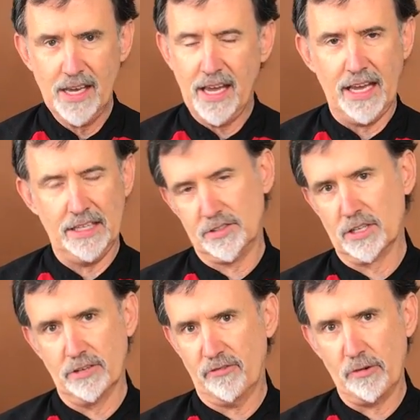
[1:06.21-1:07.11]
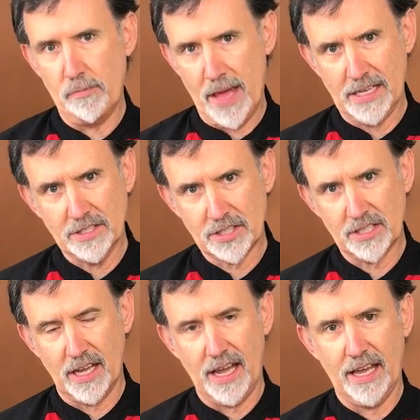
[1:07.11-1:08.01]
it's going to ferment,
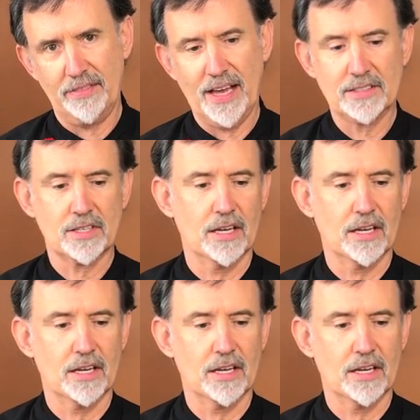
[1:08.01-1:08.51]
and that's